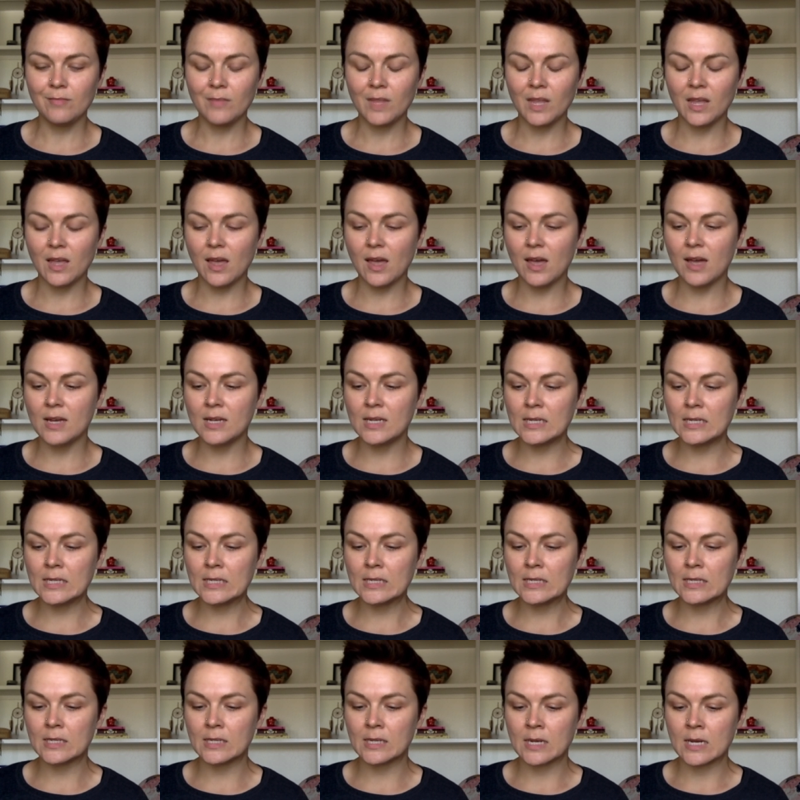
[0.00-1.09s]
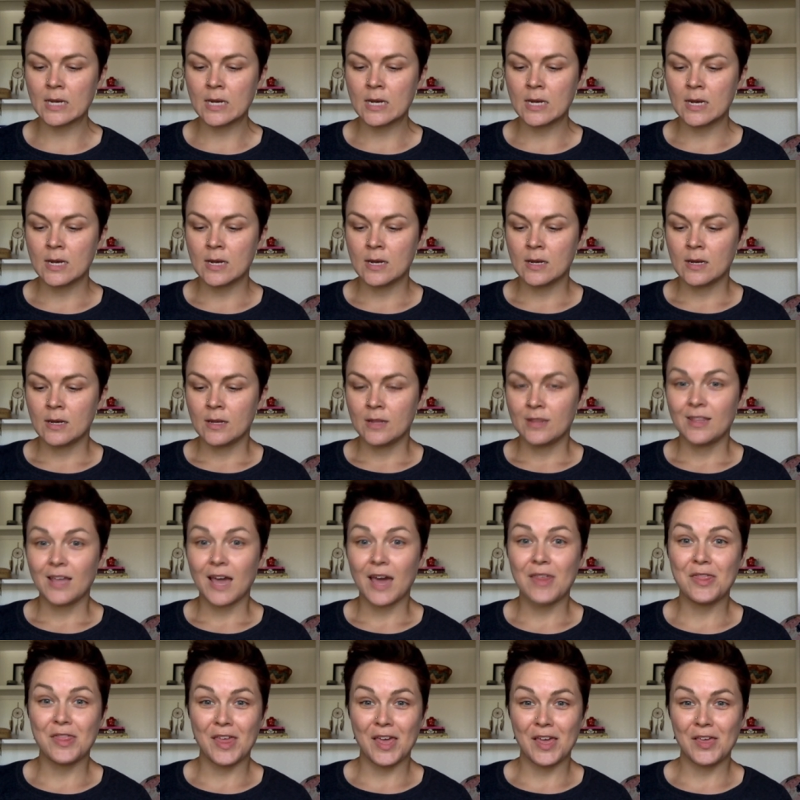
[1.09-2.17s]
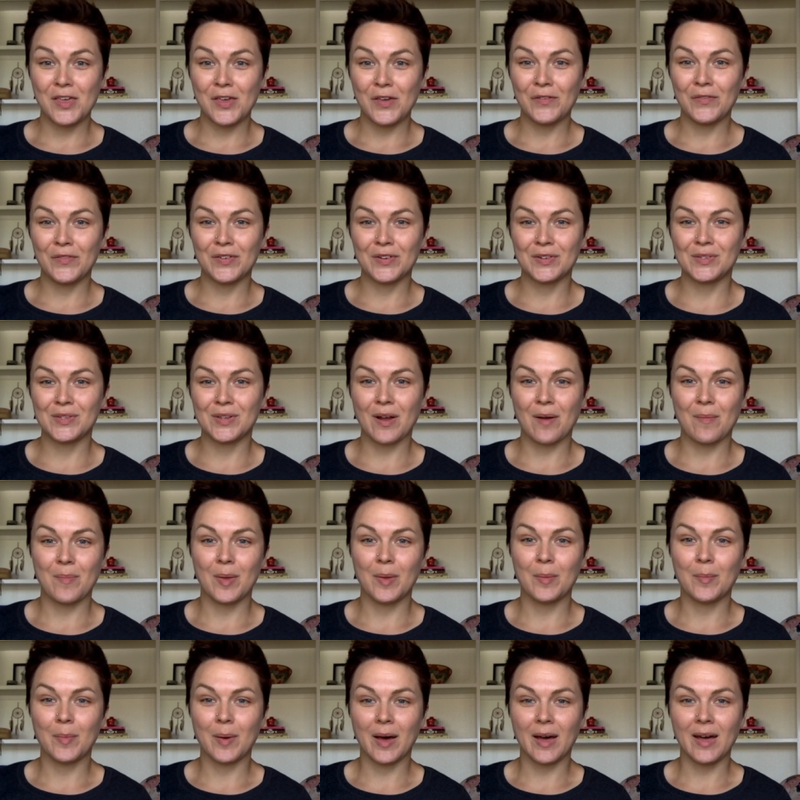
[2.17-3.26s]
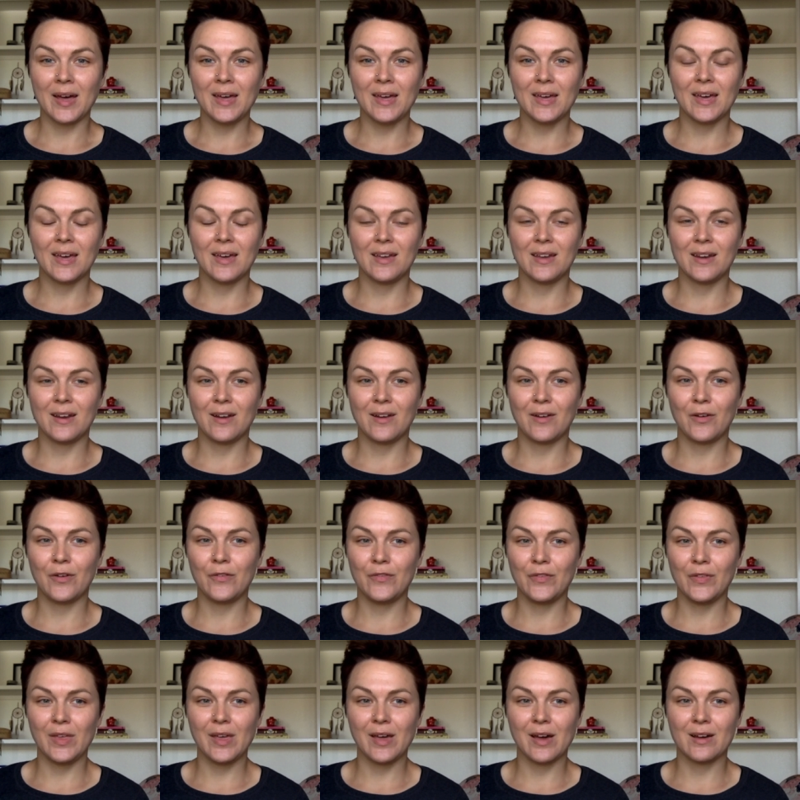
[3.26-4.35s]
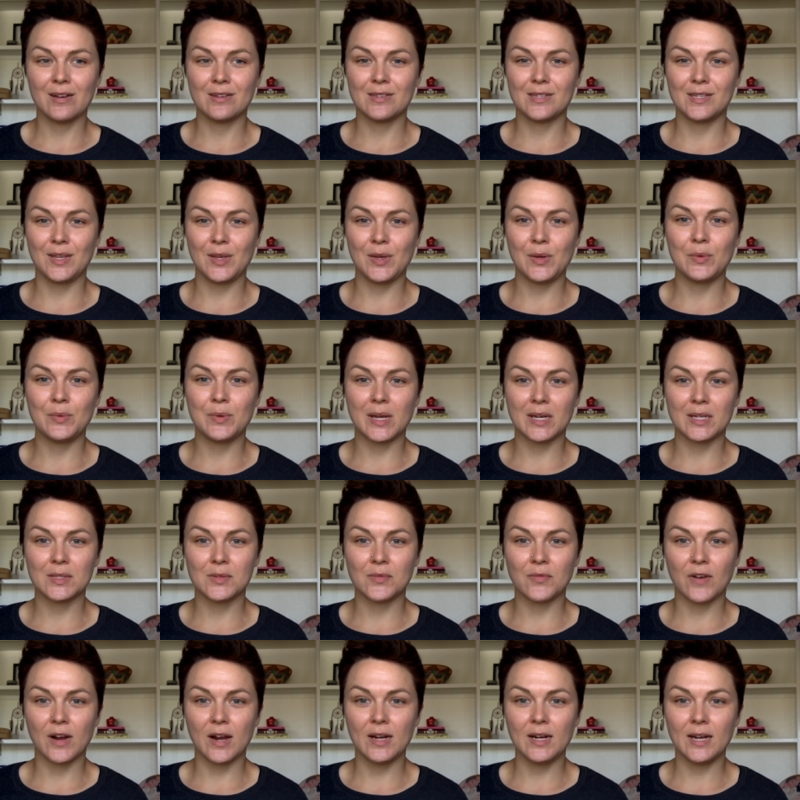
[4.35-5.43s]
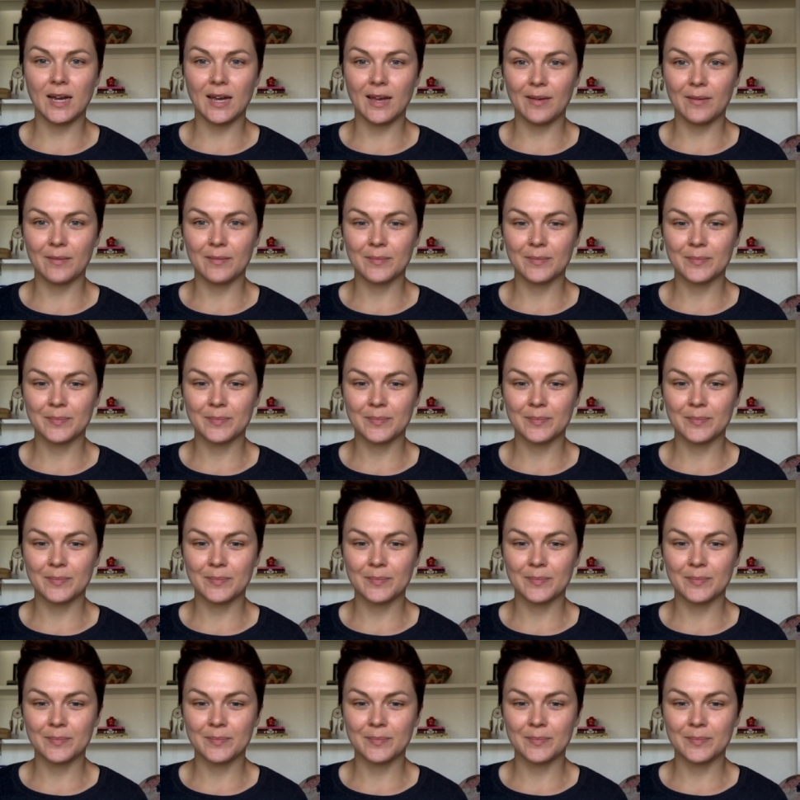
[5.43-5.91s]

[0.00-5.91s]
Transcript: And I thank you for stopping by, and hopefully I'll see you next Friday.